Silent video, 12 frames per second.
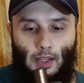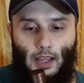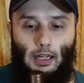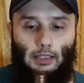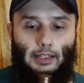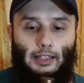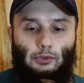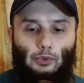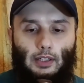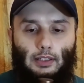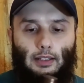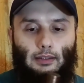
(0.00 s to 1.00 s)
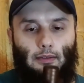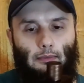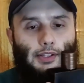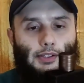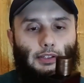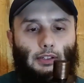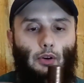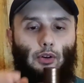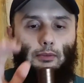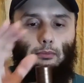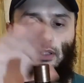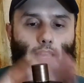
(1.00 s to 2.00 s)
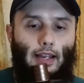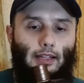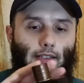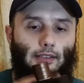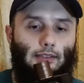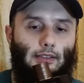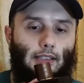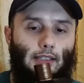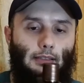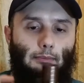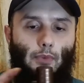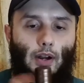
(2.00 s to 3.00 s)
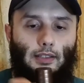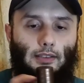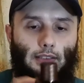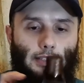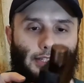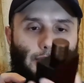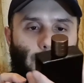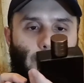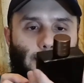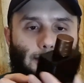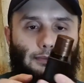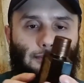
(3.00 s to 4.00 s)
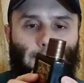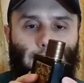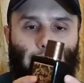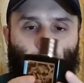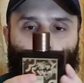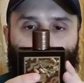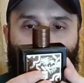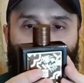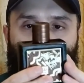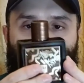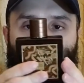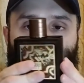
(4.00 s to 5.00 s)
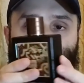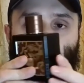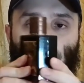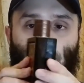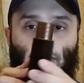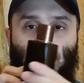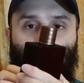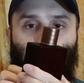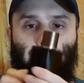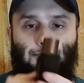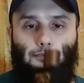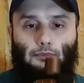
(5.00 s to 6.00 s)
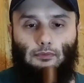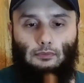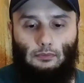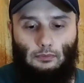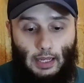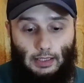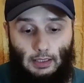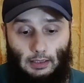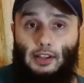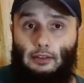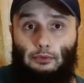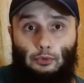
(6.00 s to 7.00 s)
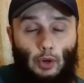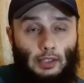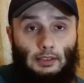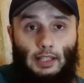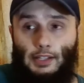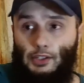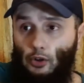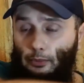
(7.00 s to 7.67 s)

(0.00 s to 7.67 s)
That one has an all black bottle. This one is see-through. And does have quite a nice